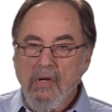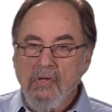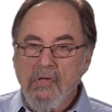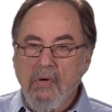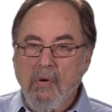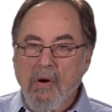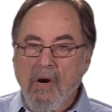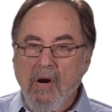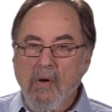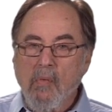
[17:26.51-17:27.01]

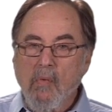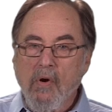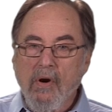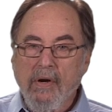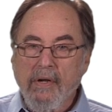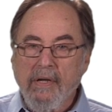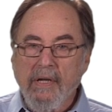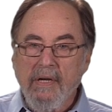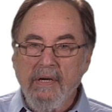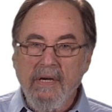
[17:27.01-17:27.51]
So our
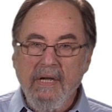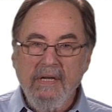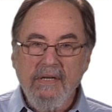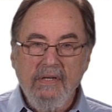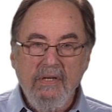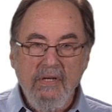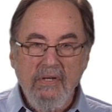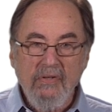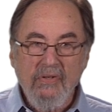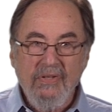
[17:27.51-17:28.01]
work in
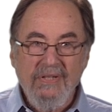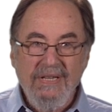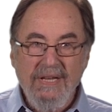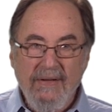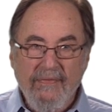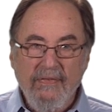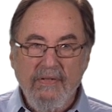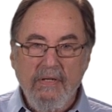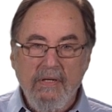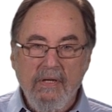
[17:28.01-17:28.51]

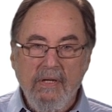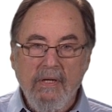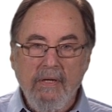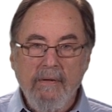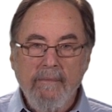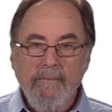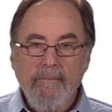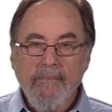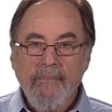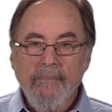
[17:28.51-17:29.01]
1970